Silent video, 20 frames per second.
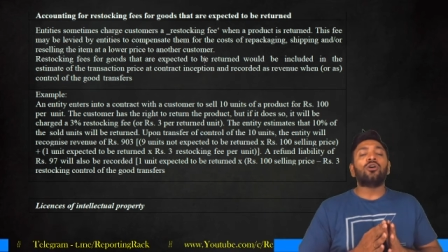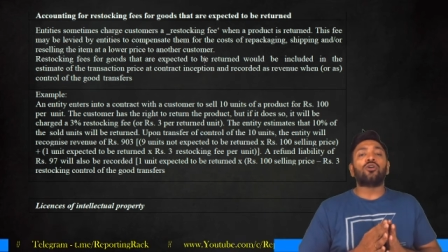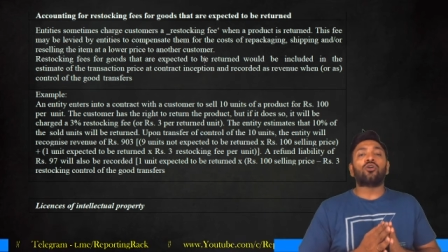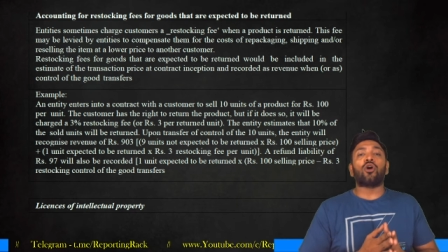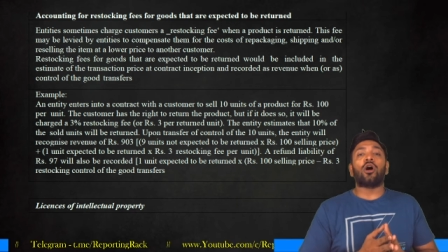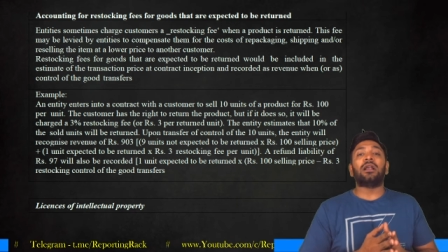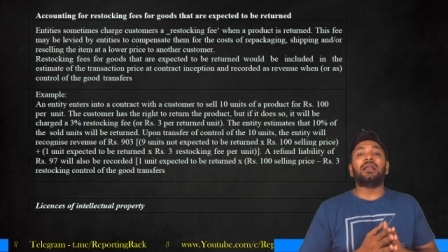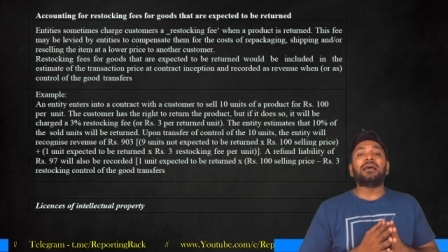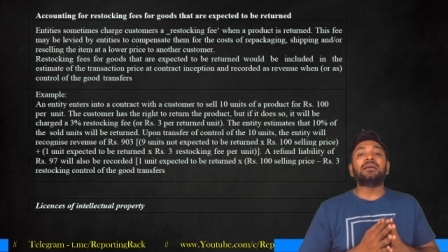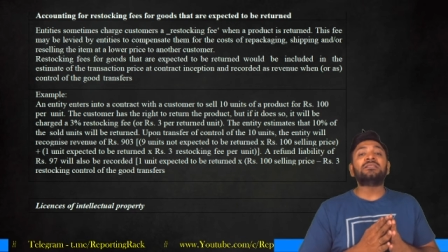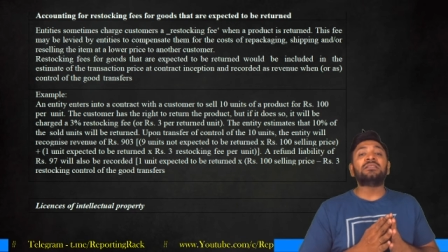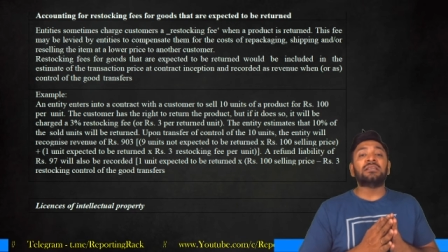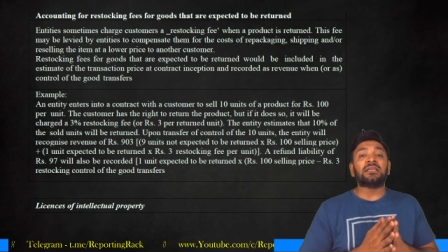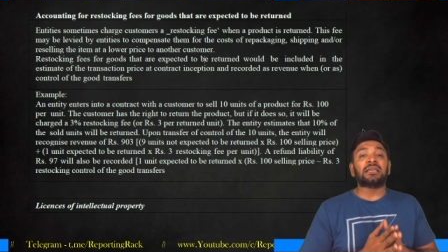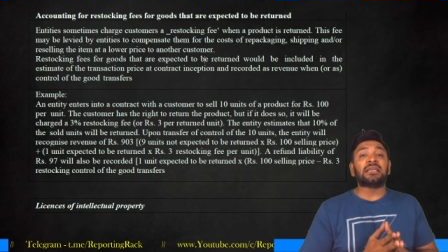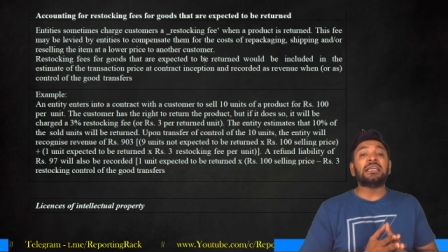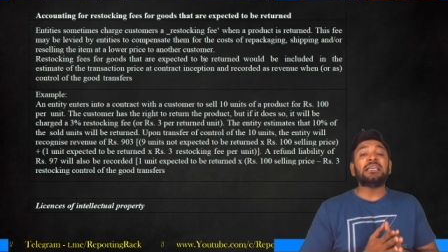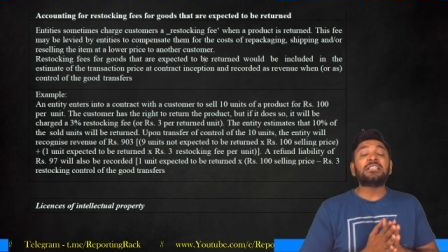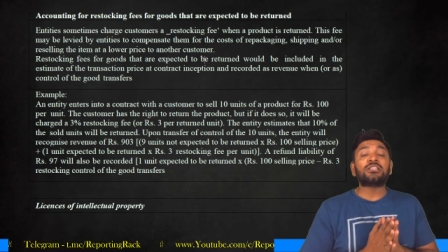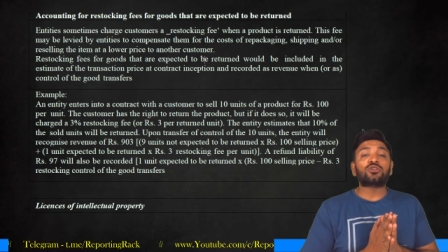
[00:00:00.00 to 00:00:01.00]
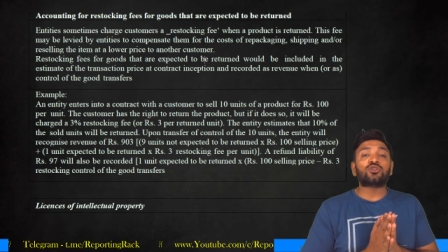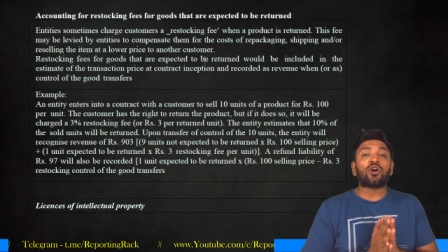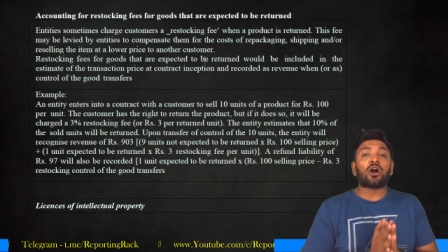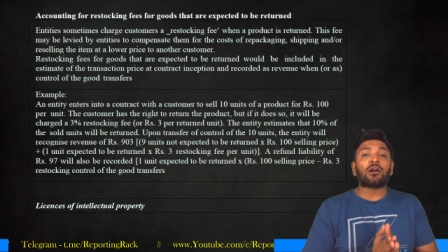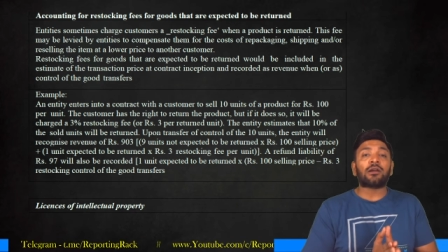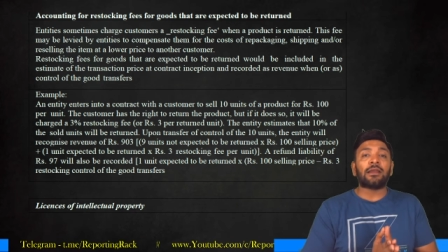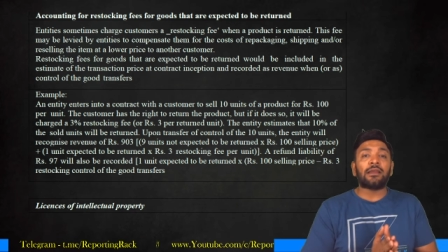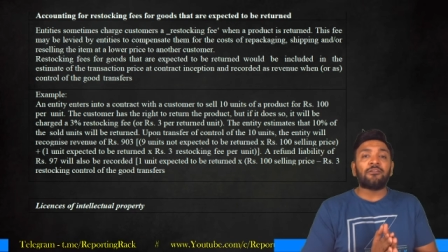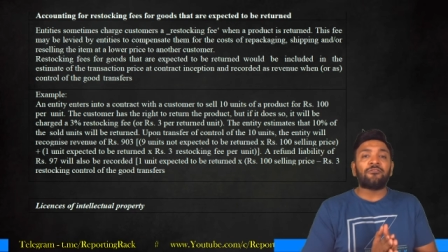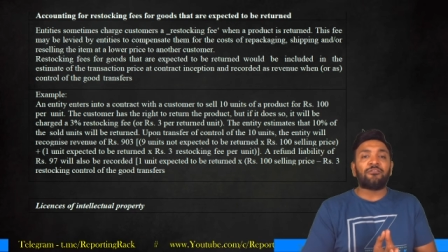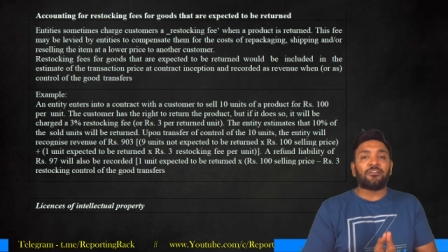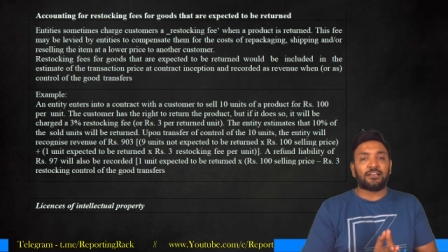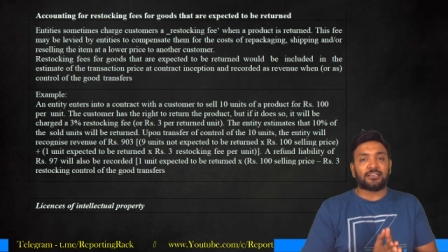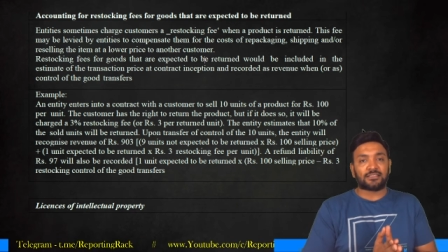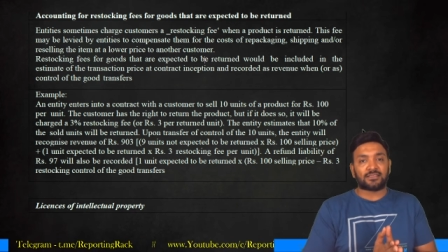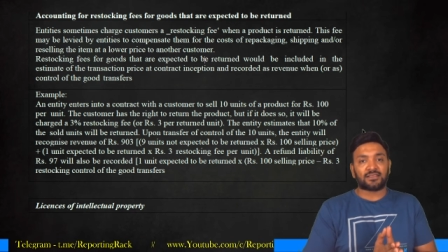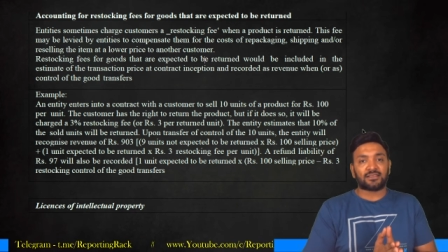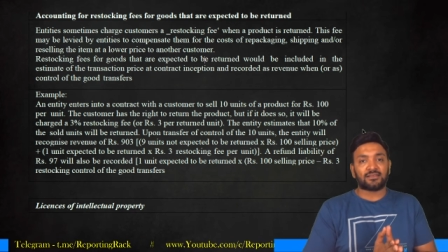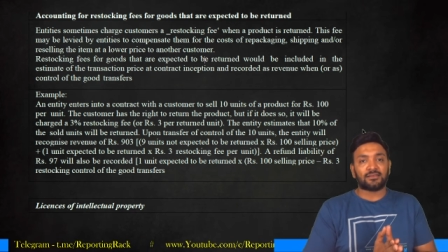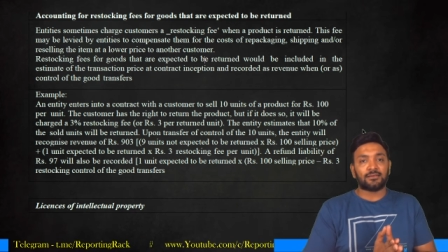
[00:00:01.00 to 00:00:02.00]
called as restocking
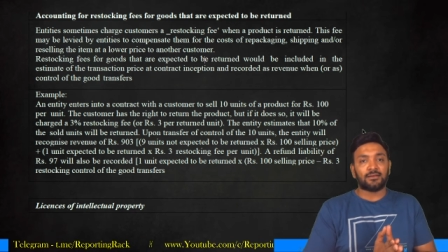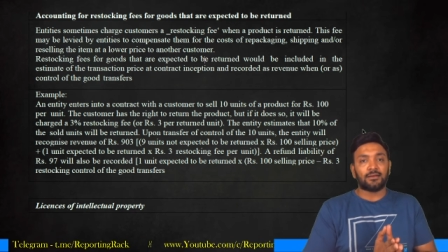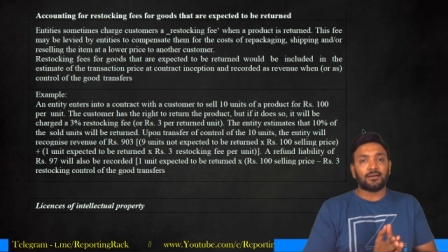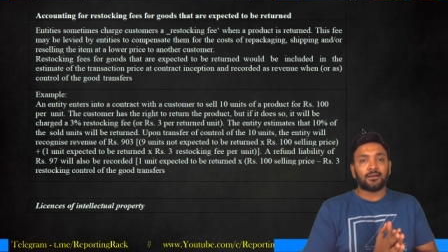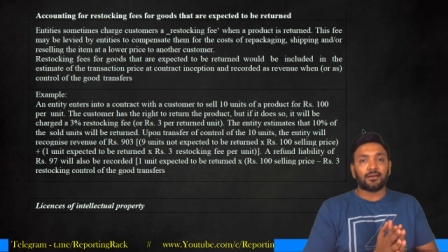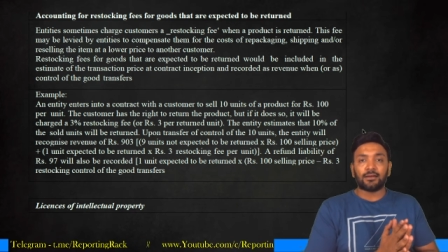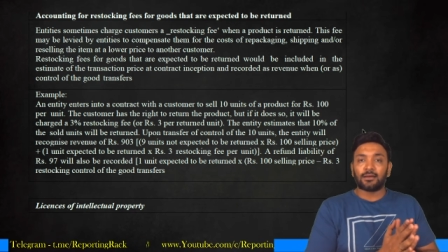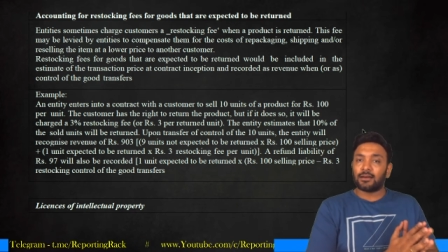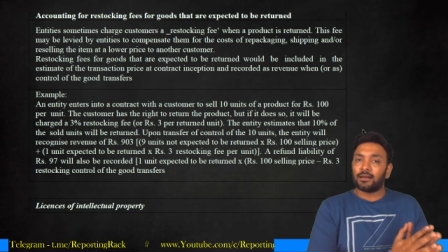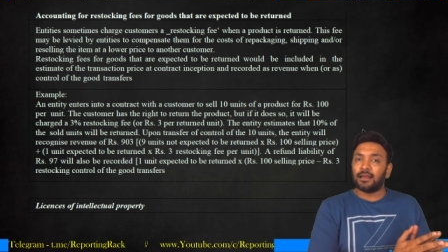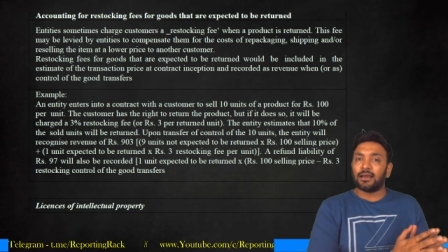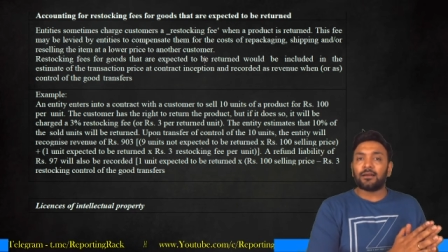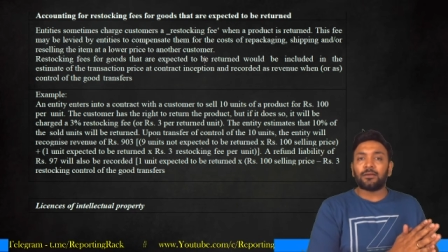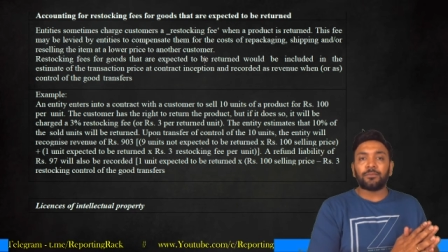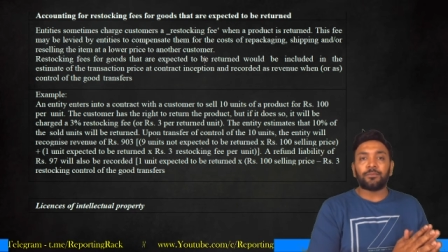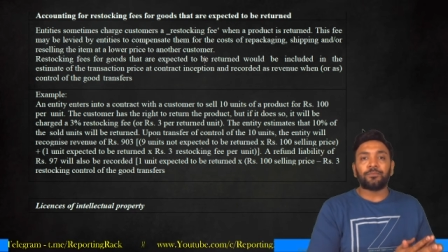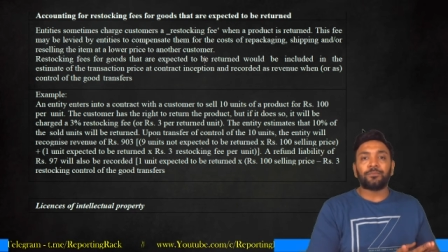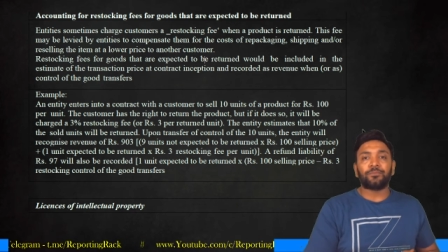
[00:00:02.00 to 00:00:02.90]
fees. Clear?